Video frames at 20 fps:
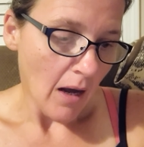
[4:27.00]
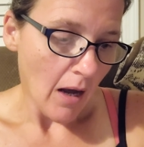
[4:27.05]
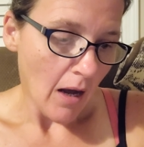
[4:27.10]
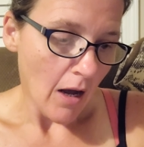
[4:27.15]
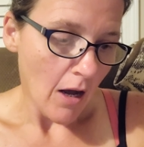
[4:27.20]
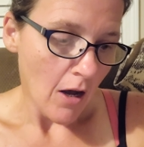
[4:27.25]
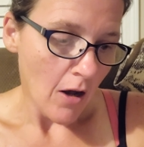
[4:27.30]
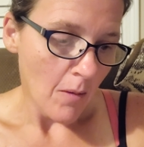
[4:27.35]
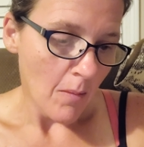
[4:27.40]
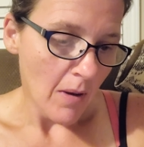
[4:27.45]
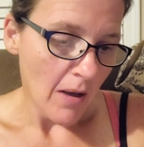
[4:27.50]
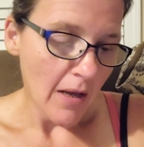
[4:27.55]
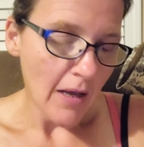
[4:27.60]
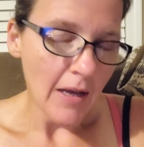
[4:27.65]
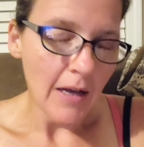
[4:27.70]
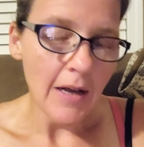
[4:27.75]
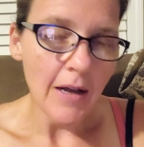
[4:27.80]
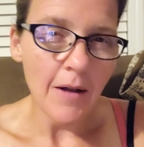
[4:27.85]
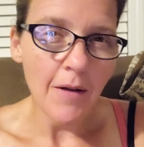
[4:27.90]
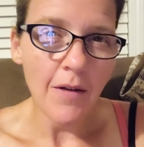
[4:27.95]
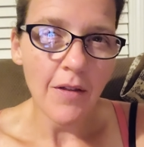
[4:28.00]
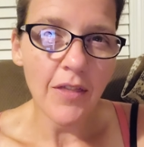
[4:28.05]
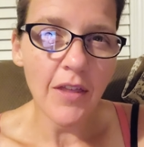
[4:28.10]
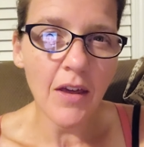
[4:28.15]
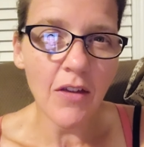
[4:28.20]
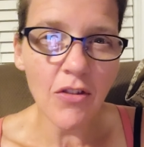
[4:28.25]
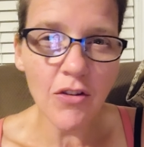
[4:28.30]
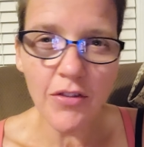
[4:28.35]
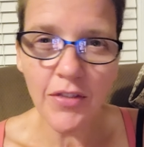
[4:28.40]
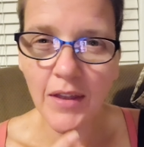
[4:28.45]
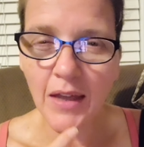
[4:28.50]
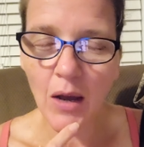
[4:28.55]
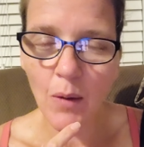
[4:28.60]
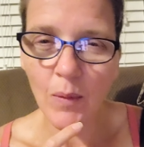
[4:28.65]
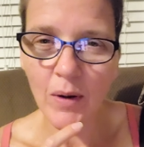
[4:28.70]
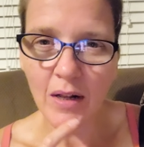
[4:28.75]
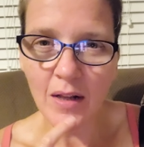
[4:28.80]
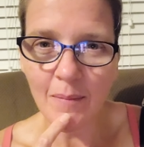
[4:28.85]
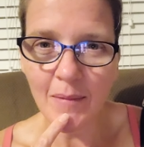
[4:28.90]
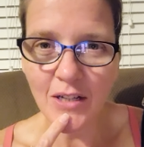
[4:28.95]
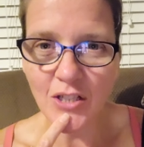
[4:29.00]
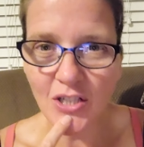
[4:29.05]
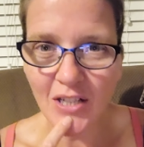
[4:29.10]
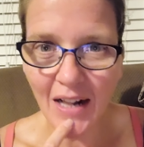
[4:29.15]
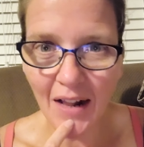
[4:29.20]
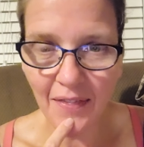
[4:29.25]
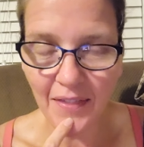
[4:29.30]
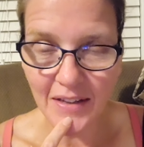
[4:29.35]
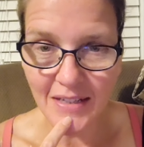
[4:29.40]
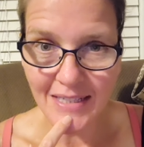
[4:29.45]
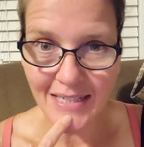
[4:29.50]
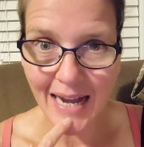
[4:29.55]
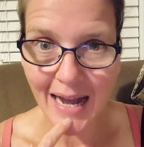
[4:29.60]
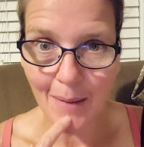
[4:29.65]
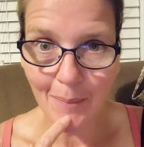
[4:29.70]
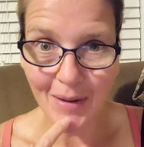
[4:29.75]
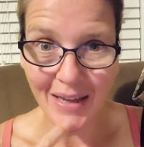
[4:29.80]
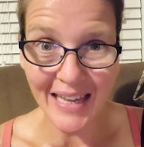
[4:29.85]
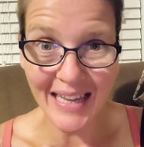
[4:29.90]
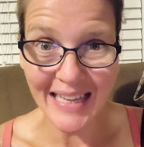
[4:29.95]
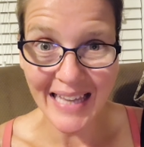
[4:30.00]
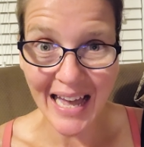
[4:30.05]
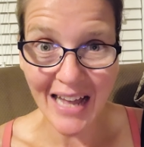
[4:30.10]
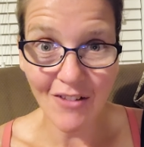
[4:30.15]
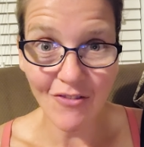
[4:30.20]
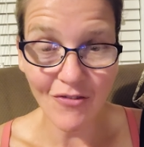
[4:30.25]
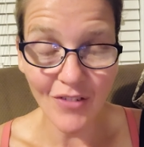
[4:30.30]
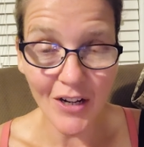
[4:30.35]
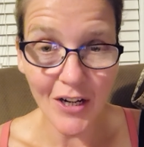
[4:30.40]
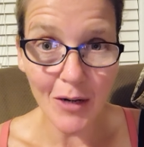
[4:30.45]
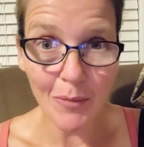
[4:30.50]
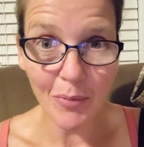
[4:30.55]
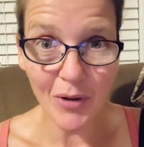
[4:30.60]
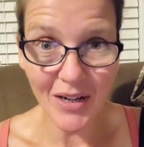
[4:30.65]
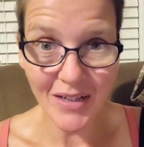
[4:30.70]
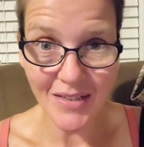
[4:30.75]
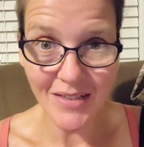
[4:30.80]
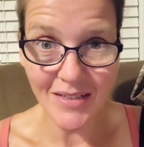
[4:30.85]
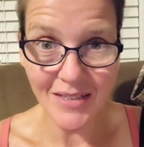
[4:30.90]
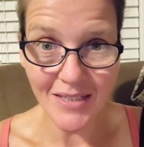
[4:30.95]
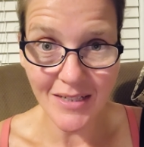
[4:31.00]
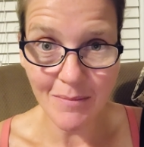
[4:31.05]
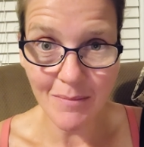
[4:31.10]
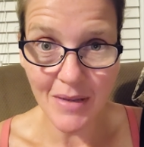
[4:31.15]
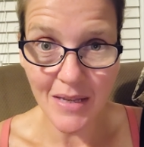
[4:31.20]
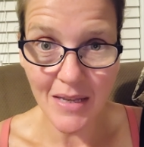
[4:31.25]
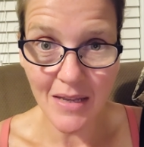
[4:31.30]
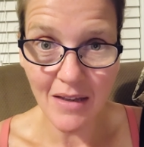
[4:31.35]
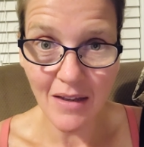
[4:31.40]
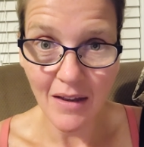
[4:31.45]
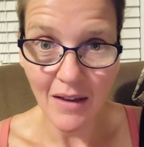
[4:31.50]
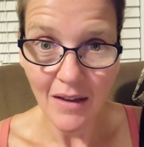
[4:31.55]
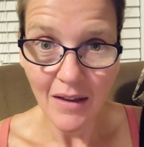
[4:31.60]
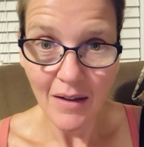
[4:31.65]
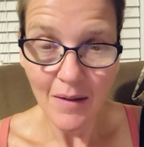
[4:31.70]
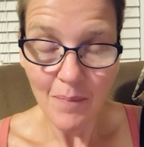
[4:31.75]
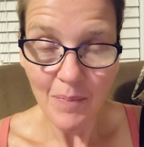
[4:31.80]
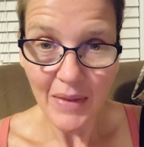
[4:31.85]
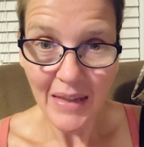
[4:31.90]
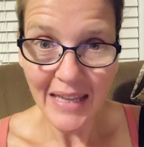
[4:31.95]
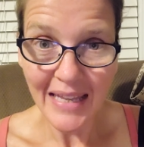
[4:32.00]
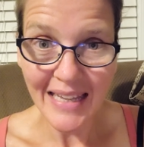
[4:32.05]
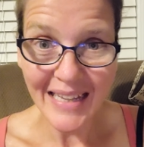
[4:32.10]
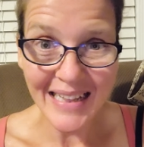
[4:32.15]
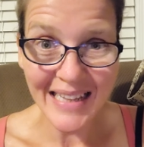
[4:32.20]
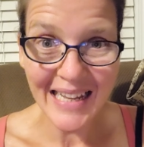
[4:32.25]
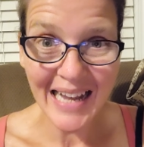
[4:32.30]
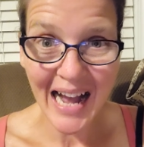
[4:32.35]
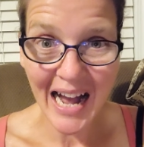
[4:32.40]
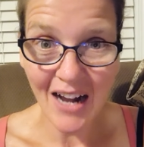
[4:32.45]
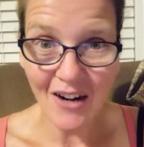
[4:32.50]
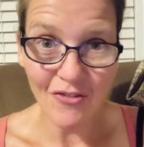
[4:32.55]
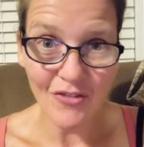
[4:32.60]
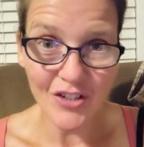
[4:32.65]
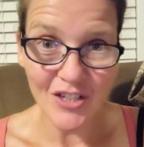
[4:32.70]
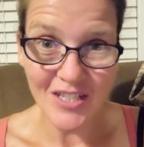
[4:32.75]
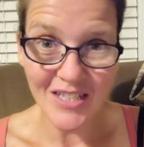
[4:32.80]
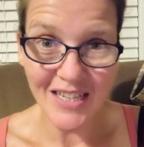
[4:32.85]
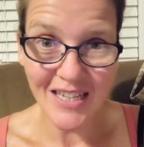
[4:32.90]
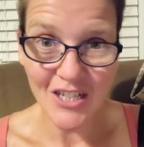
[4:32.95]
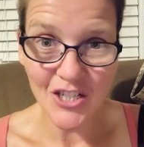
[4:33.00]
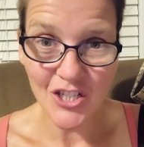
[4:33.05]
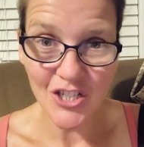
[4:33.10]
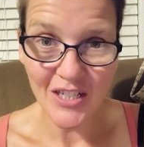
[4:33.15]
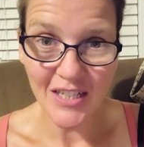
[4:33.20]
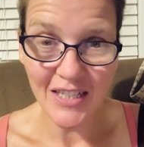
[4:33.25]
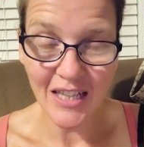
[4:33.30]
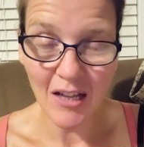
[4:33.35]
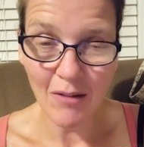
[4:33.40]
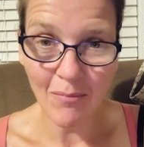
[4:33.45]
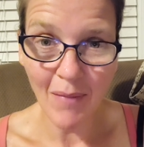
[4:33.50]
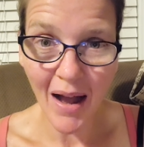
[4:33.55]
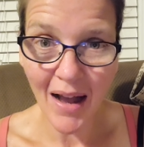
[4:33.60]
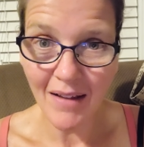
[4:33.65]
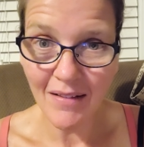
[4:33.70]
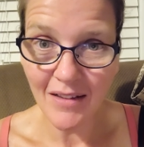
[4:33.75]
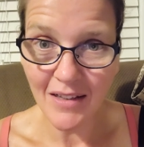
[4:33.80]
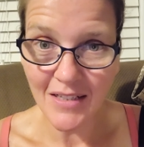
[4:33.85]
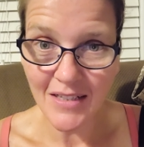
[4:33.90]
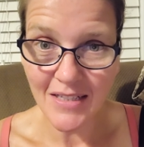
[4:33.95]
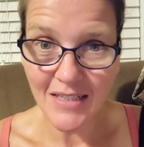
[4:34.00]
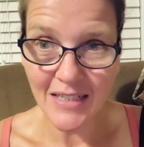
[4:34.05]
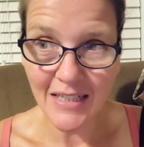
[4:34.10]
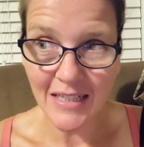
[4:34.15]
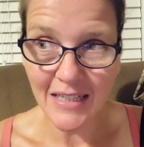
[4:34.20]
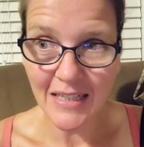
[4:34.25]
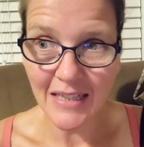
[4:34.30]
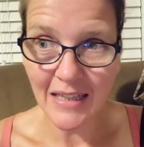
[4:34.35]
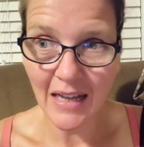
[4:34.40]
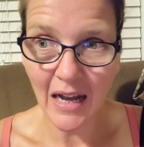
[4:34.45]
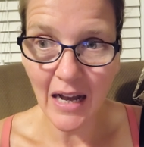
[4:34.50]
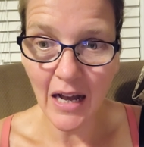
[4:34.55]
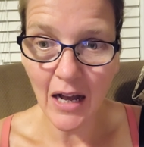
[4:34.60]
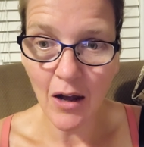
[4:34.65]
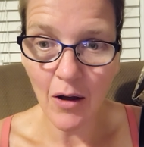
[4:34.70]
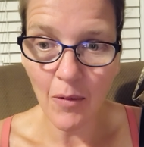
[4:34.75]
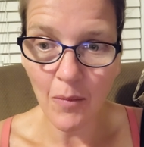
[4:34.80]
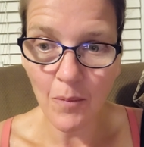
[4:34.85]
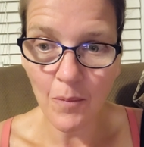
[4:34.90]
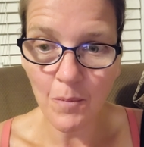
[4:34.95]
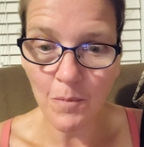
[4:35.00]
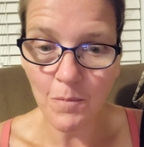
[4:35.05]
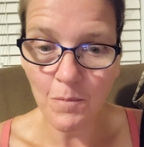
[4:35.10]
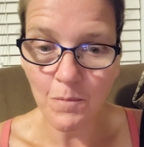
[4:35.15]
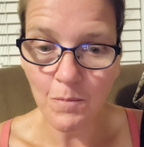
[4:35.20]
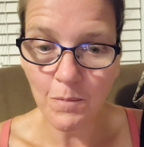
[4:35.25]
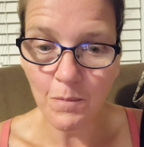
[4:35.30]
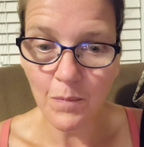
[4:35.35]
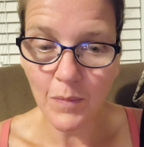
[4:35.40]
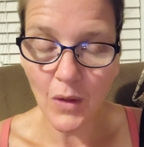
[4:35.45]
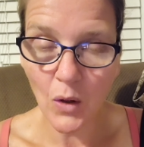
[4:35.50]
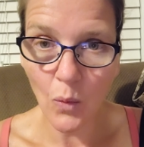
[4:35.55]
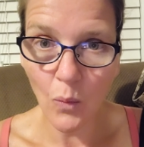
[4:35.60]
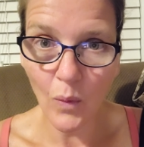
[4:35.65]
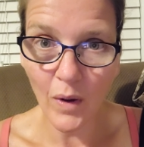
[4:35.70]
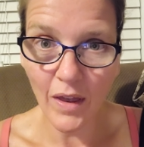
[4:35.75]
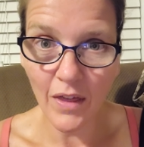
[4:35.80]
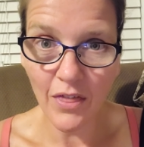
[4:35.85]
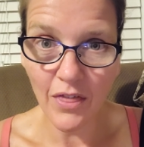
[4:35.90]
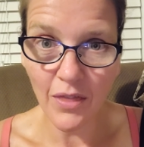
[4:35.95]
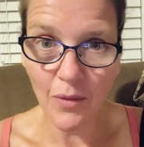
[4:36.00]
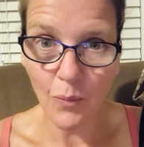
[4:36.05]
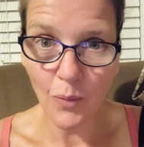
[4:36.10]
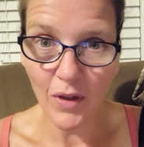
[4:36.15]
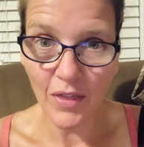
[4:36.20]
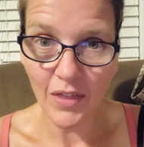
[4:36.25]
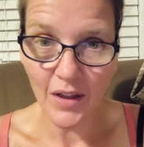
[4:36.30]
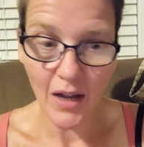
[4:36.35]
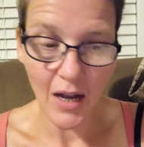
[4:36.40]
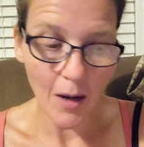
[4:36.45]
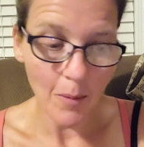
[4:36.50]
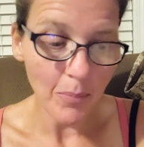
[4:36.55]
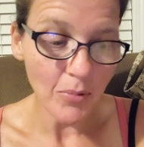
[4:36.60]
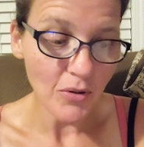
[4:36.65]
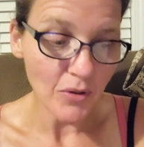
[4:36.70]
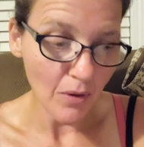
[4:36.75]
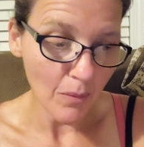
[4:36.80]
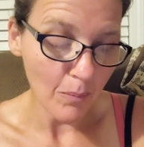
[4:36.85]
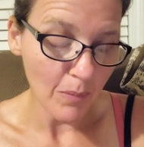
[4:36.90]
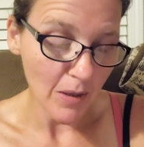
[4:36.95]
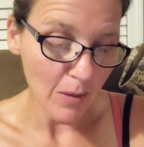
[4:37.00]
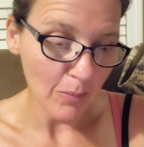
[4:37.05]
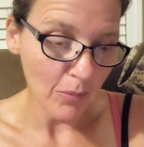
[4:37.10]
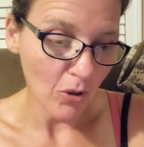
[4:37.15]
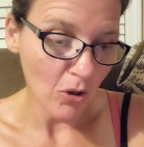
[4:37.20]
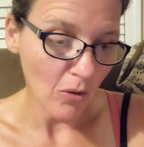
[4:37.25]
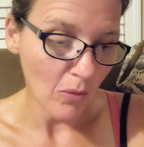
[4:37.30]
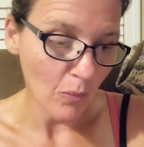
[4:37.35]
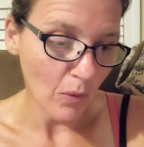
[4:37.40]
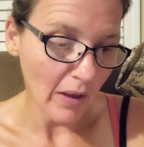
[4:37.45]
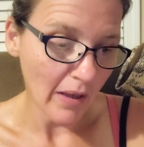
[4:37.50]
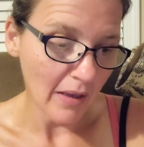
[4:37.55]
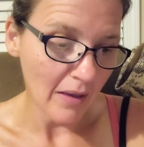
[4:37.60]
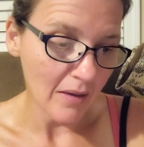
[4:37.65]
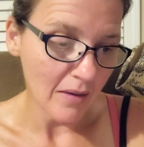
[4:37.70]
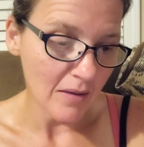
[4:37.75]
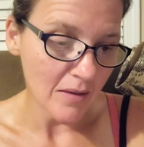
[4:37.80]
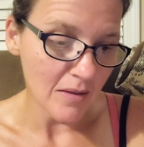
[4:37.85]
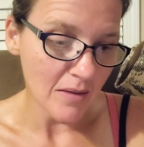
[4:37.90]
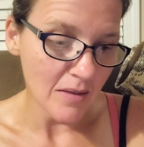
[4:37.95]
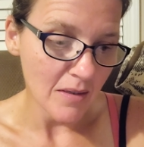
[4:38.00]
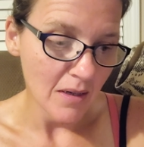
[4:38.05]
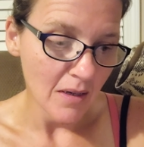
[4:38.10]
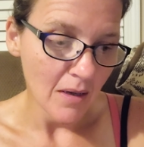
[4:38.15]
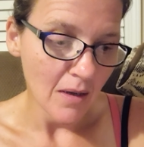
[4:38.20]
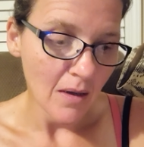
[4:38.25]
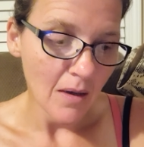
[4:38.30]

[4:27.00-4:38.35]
The other thing I wanted to mention on this topic, again, very present to me in conversation and my listening with a couple people, is